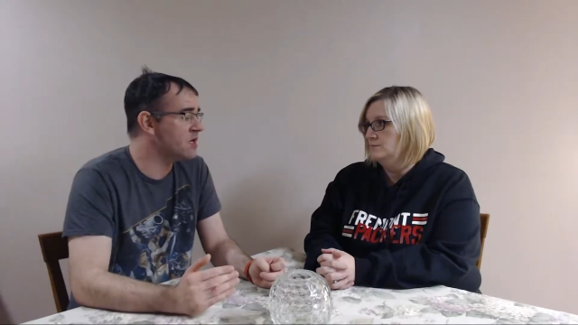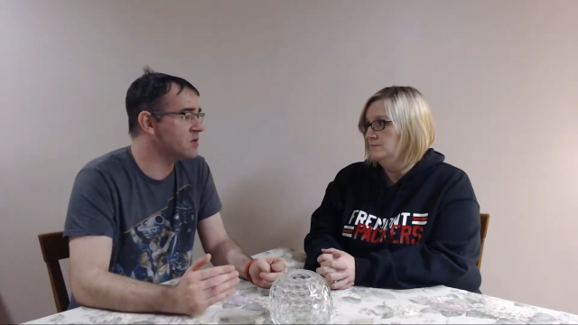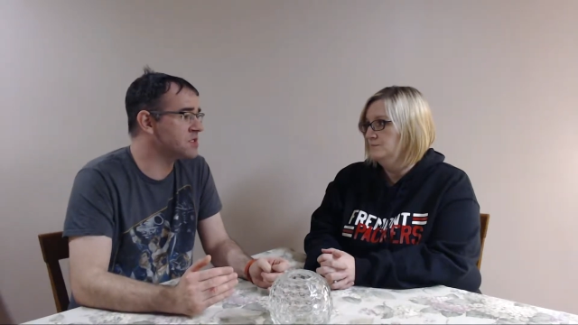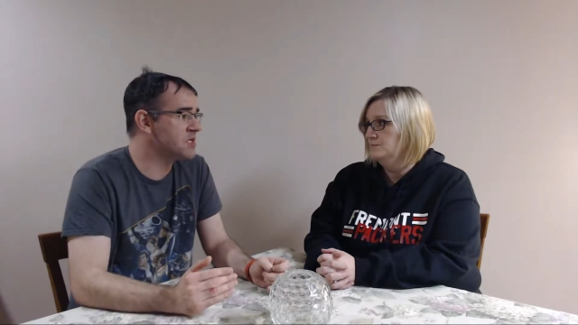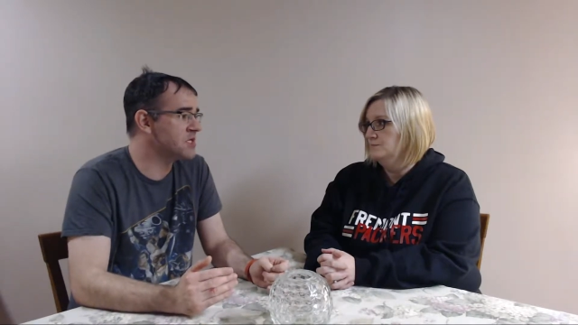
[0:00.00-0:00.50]
Speaker 1: It
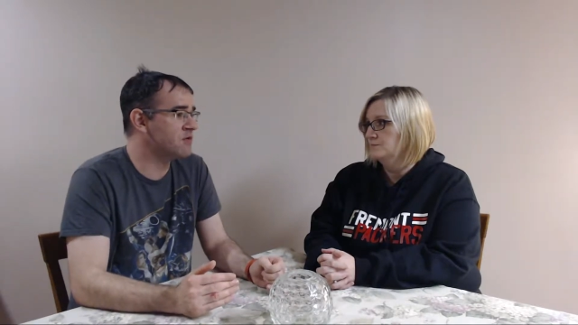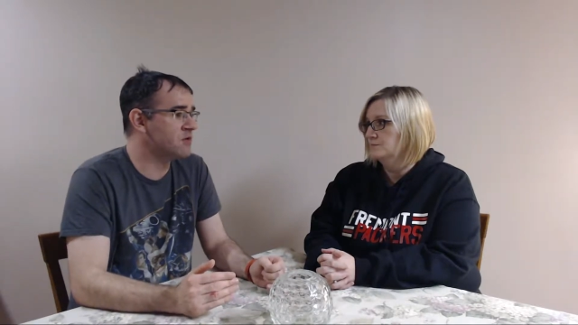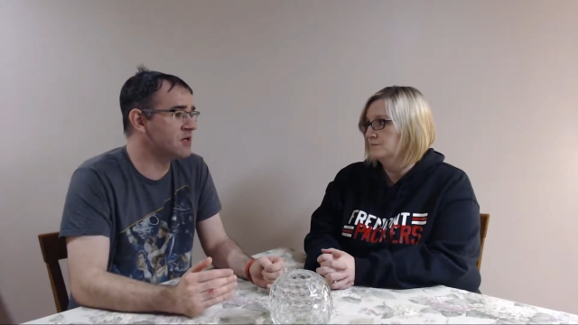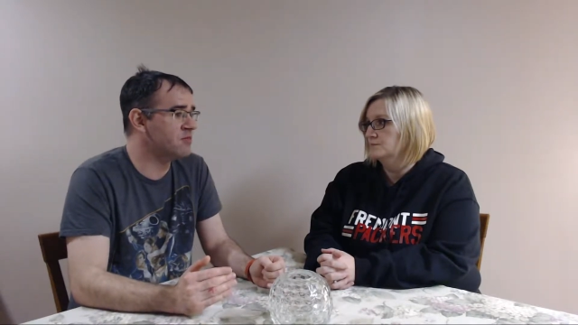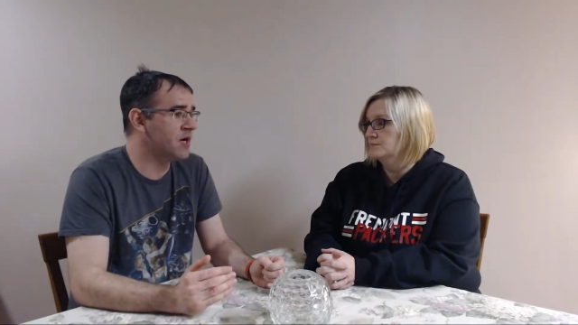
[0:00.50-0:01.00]
was
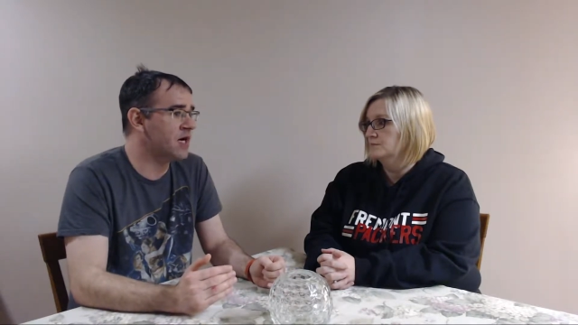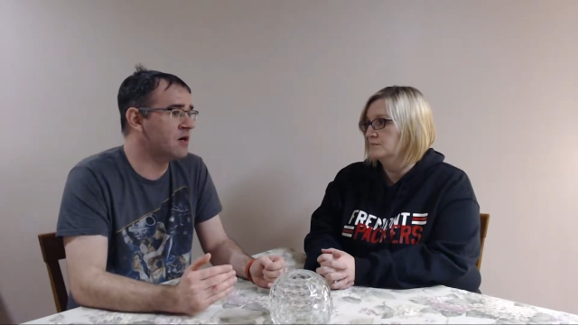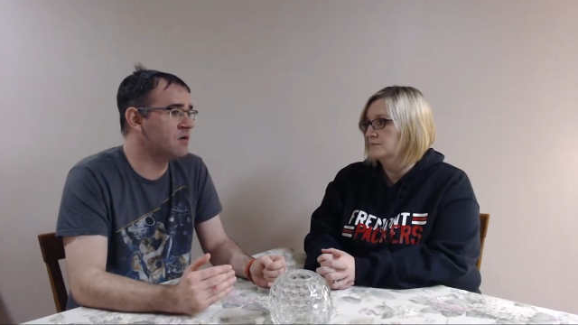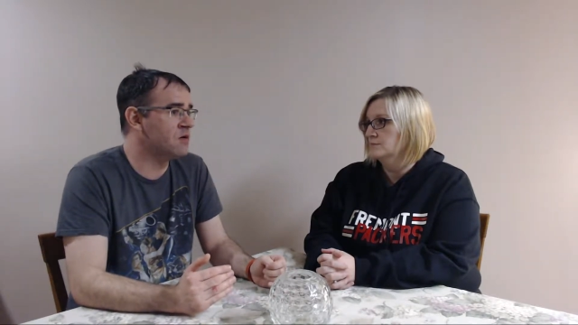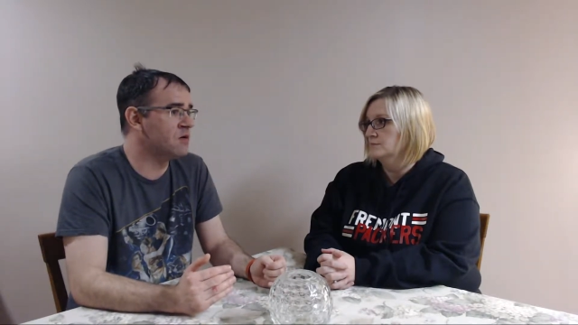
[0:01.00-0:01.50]
never
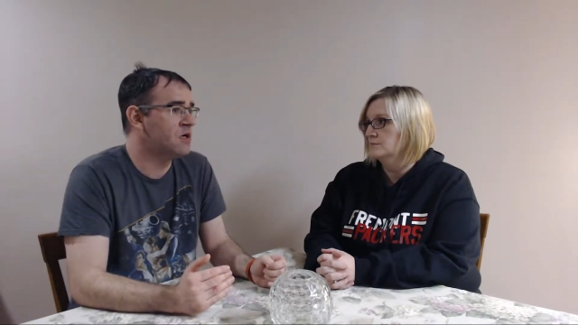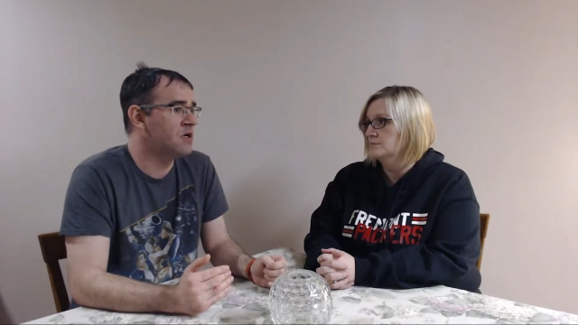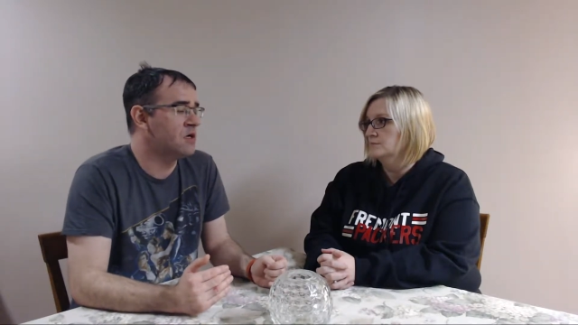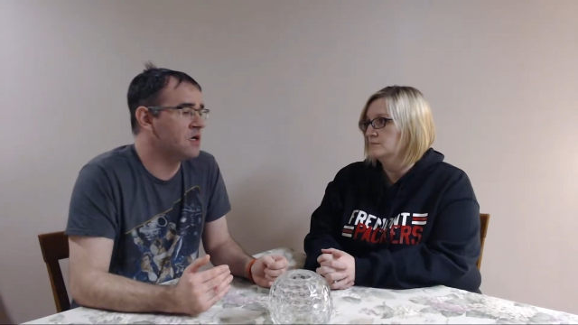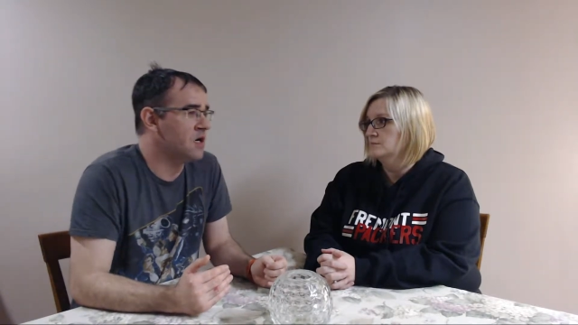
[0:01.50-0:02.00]
about
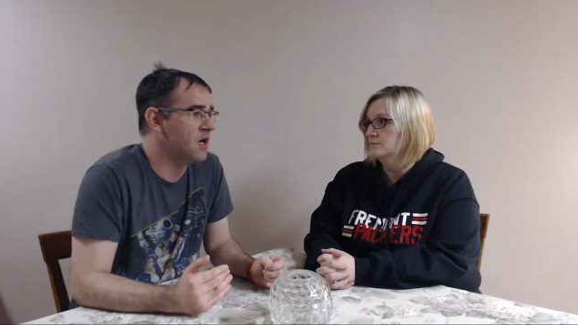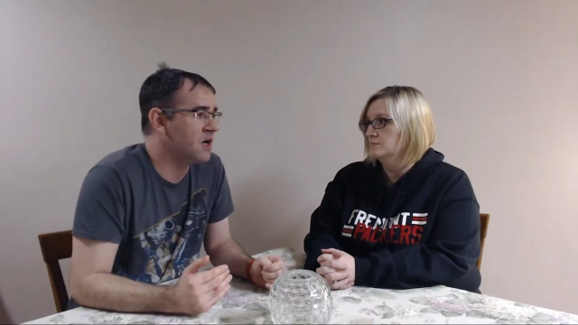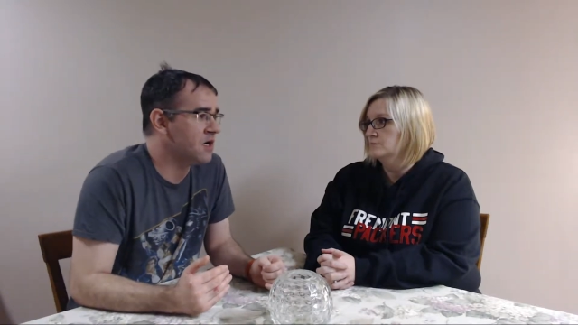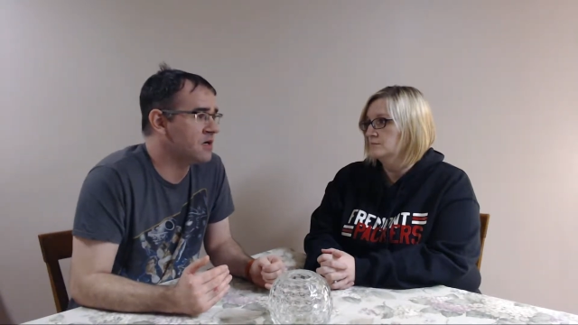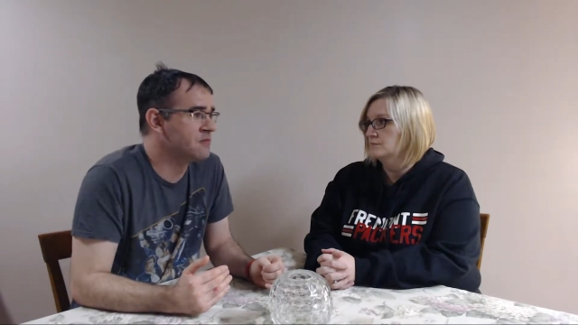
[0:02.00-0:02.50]

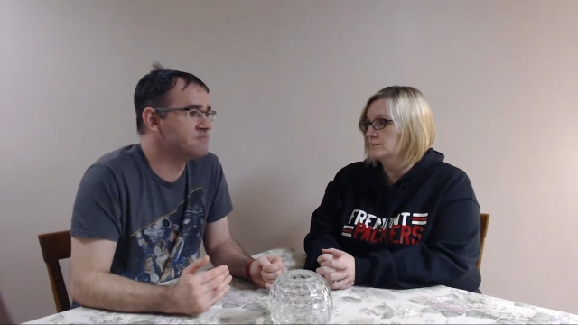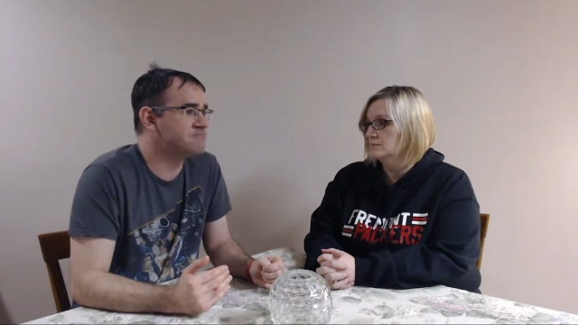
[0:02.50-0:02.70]
uh,